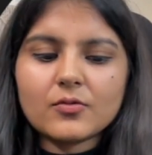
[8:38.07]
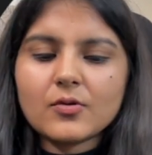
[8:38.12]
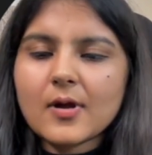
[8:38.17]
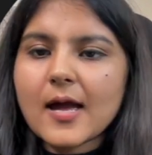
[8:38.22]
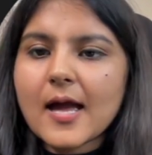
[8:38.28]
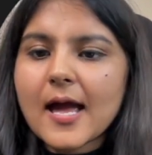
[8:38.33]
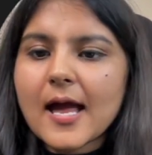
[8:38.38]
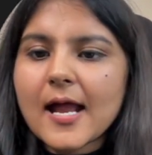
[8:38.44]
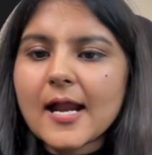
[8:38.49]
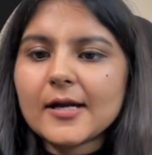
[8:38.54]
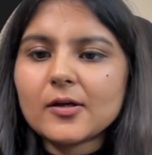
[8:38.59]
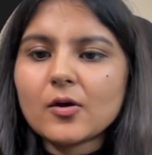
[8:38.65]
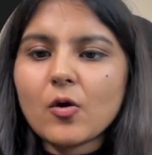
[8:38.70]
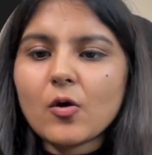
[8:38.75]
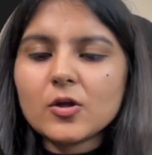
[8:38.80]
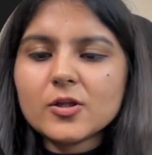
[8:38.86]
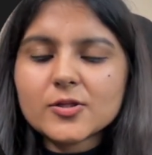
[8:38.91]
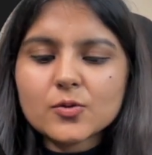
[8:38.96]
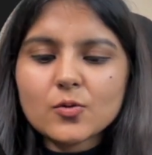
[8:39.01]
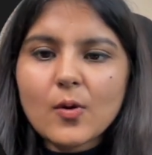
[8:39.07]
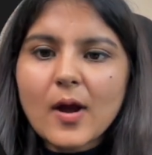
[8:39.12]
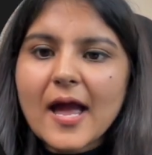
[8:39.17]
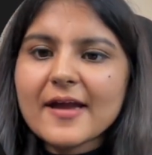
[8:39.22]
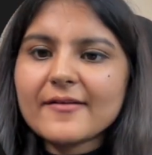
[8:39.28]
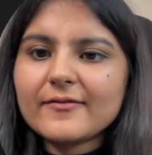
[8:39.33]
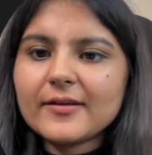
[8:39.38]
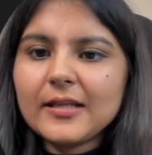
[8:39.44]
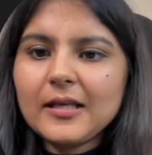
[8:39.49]
and also
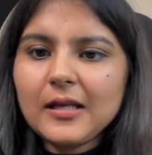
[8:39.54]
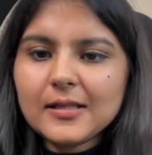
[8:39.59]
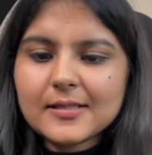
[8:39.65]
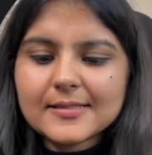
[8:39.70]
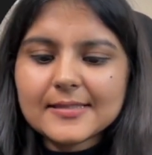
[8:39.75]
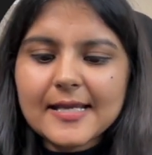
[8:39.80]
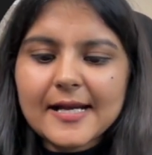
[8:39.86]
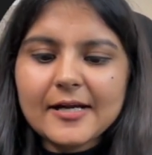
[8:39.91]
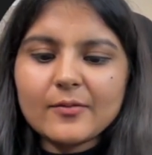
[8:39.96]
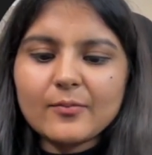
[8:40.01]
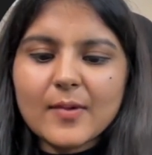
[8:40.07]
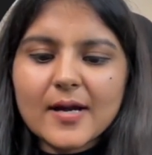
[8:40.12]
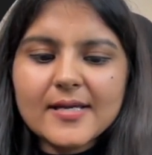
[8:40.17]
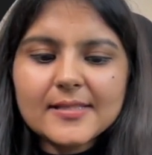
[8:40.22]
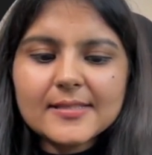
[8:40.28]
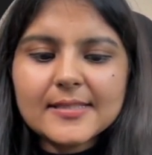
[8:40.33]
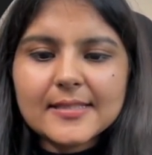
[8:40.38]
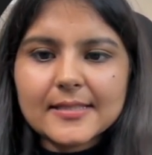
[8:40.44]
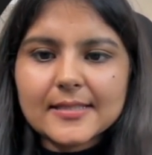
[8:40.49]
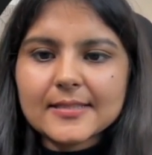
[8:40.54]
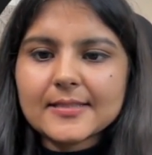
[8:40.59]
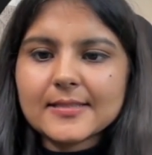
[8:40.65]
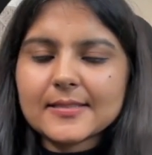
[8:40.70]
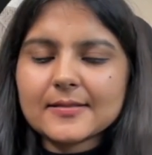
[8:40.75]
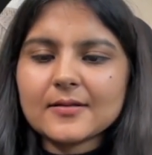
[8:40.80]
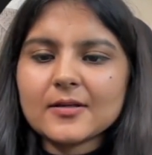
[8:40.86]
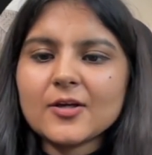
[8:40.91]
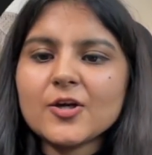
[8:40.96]
I will send my
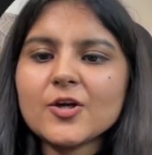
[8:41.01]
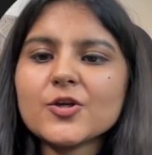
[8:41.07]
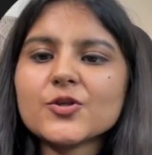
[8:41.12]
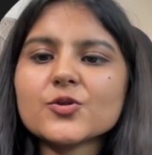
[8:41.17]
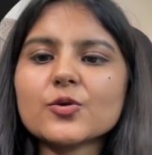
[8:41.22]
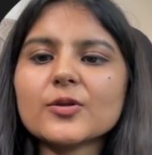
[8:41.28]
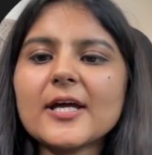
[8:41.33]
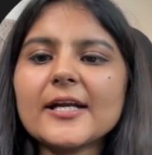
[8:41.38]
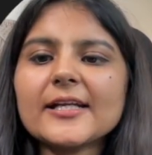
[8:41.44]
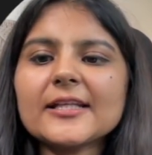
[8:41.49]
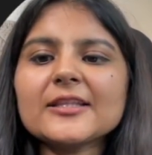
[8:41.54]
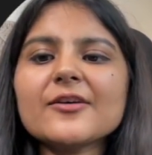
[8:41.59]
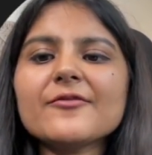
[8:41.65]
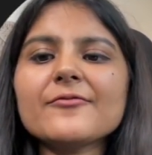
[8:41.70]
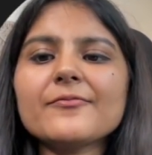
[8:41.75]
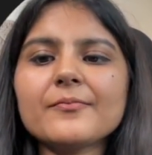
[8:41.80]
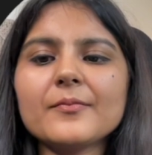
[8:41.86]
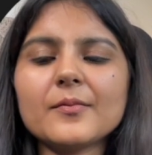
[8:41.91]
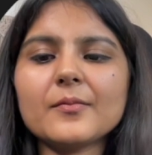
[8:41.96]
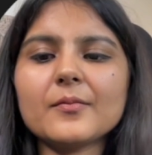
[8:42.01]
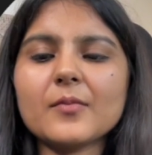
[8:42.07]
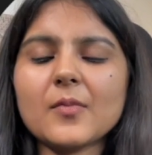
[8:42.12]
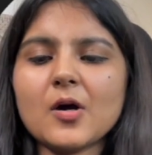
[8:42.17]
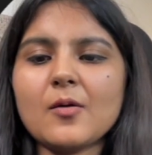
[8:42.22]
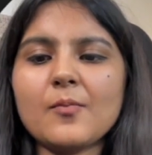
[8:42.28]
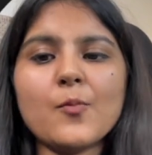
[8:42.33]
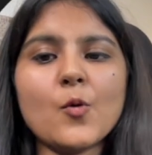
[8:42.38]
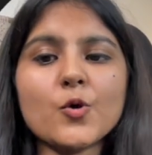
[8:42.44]
series so that in the
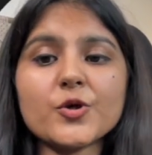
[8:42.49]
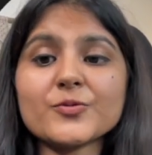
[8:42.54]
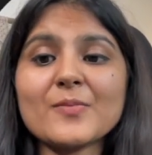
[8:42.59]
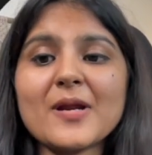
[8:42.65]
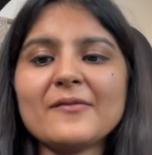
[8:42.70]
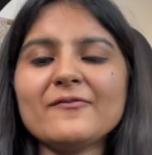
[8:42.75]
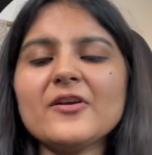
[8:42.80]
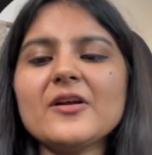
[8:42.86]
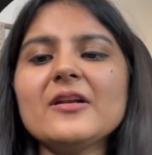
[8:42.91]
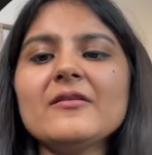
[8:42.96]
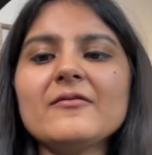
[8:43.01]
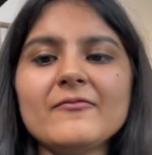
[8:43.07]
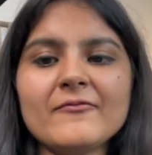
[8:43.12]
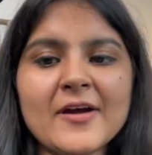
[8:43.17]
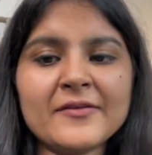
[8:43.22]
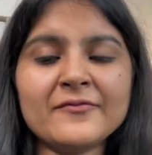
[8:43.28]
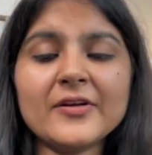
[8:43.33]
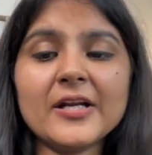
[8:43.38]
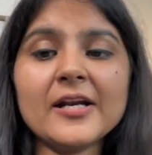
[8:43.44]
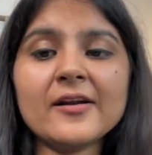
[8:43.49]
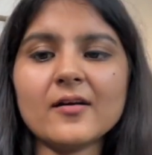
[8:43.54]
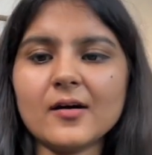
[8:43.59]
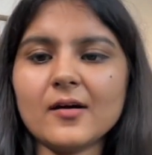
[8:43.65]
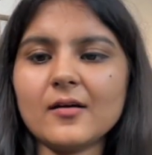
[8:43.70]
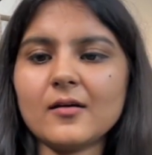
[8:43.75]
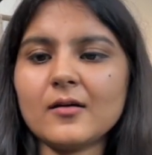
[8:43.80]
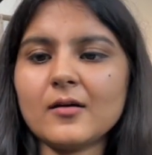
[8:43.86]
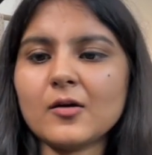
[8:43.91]
Postman when we'll
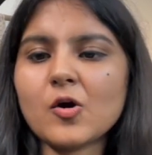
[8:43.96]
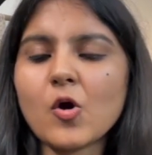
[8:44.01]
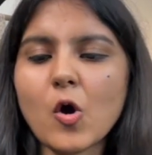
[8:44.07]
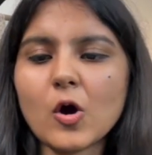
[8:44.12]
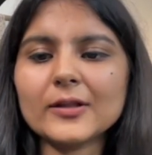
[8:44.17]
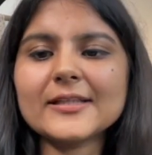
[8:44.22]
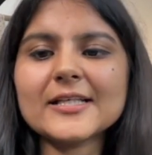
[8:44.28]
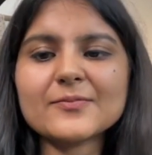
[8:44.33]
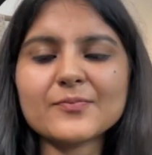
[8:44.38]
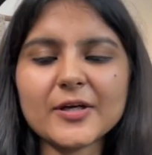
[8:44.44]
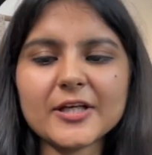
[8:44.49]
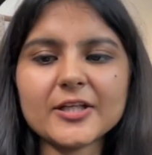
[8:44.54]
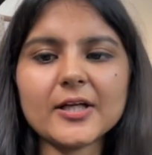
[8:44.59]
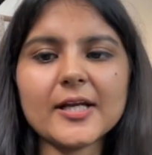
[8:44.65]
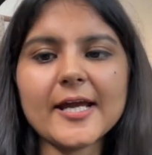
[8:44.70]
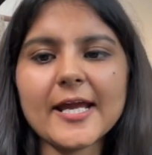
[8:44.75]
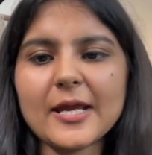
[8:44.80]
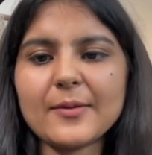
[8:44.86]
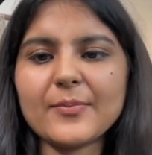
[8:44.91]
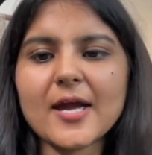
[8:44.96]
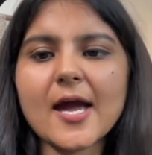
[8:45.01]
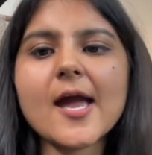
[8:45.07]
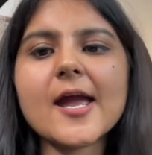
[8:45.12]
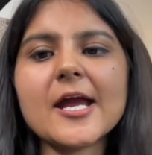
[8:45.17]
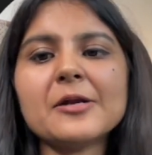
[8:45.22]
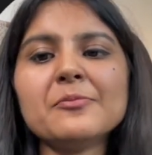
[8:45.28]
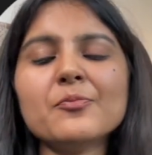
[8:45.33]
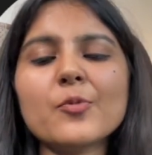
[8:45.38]
call this particular
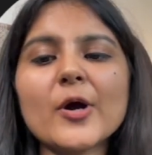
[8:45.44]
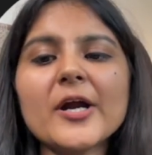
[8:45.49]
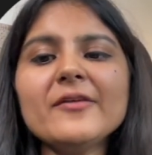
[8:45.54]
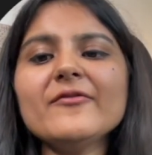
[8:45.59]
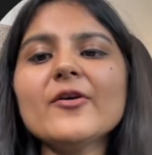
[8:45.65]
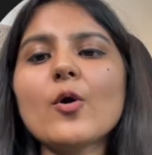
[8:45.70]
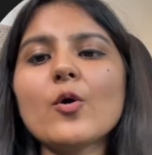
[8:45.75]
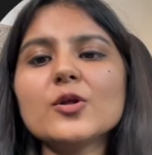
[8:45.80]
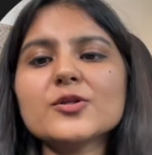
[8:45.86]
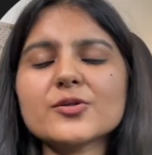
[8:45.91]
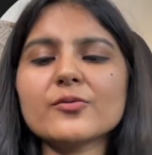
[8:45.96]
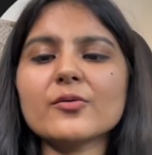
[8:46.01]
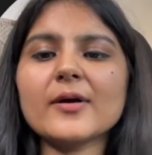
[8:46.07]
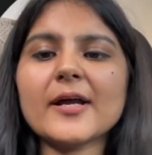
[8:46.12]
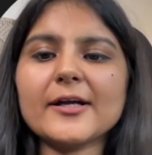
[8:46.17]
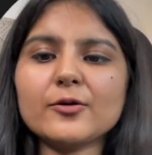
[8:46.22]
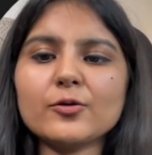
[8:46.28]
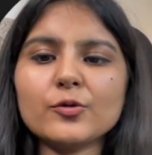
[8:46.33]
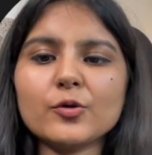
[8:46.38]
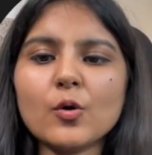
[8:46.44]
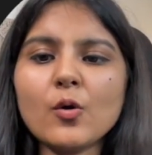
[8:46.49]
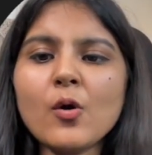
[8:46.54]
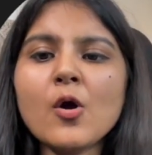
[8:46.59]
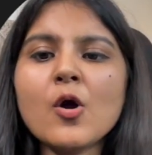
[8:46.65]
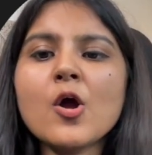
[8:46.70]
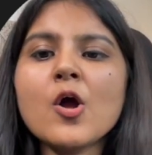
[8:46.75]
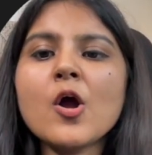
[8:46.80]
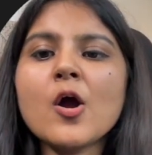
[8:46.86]
API endpoint, we also get to
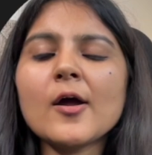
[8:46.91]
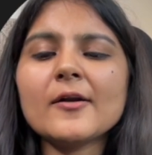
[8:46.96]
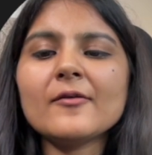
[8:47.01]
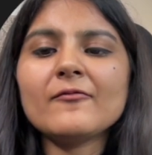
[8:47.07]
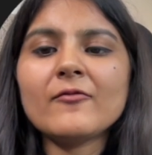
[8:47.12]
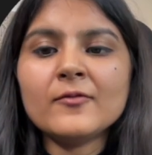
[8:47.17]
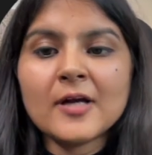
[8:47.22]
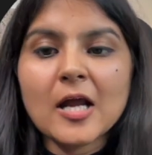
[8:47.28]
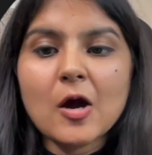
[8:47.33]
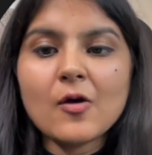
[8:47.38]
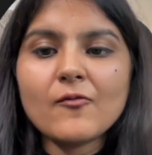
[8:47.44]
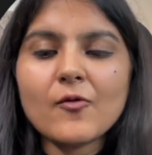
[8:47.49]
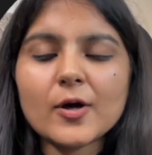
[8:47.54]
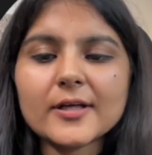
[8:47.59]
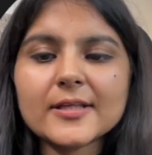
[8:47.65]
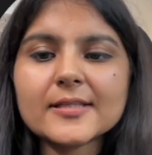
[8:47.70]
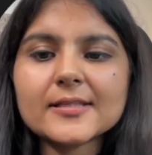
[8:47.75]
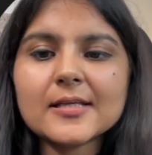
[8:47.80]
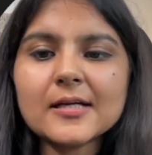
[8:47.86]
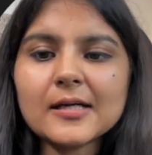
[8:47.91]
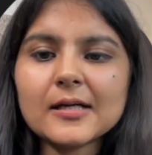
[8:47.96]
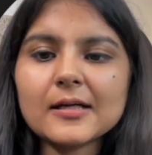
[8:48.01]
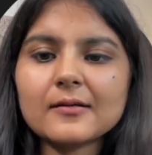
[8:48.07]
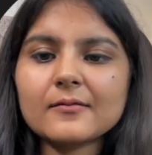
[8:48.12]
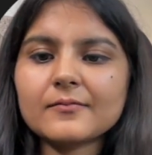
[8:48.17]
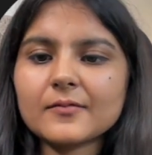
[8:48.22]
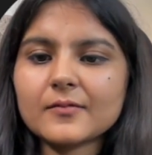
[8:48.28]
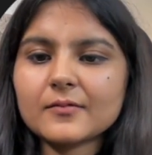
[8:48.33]
know now what is the
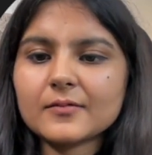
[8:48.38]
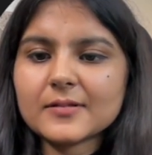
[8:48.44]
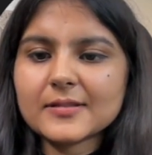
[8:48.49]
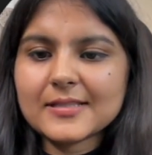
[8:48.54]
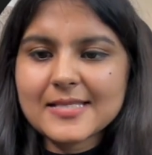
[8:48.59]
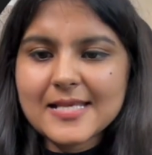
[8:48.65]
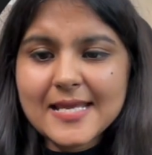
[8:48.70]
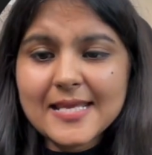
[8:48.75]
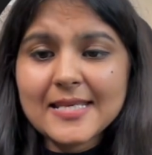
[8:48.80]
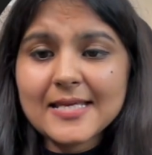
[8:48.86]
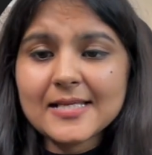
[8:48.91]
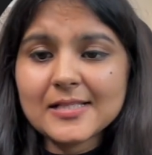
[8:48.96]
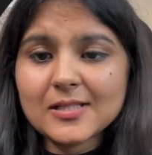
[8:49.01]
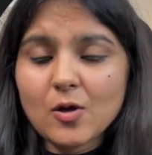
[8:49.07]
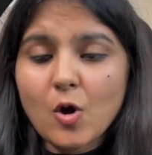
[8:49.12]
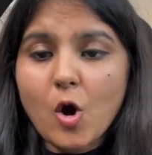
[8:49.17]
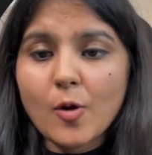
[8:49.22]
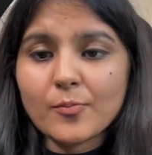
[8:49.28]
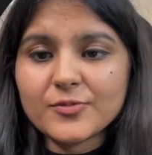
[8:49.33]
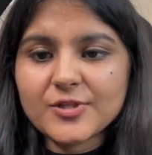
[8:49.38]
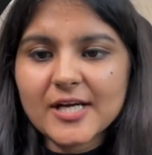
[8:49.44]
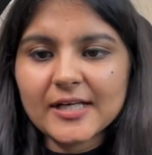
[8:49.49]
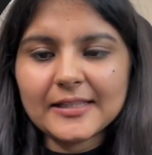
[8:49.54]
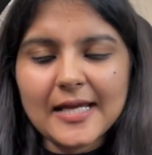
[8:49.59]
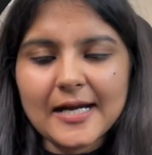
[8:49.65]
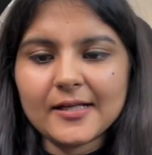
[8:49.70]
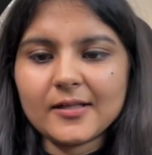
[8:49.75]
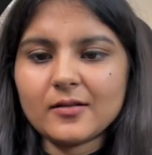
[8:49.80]
series
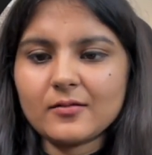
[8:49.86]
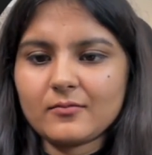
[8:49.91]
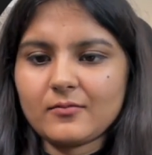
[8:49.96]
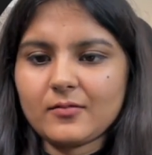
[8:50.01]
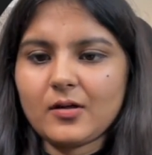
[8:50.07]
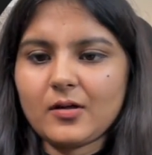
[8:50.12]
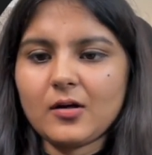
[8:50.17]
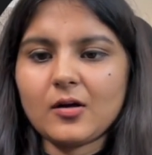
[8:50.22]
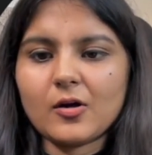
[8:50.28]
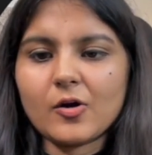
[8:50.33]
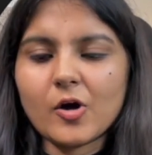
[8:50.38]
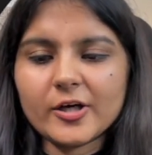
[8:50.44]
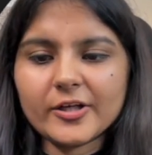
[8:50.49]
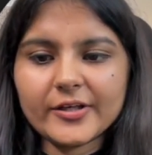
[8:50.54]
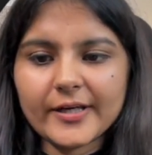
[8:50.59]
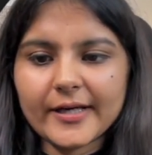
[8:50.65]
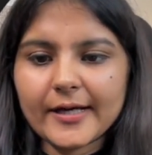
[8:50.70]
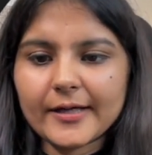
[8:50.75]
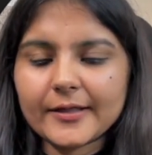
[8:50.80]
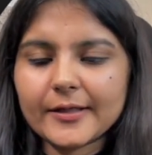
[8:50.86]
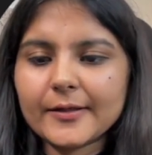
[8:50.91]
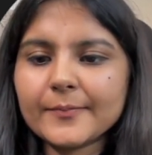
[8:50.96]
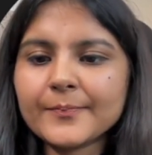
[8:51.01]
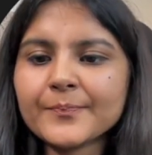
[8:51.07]
object that got created.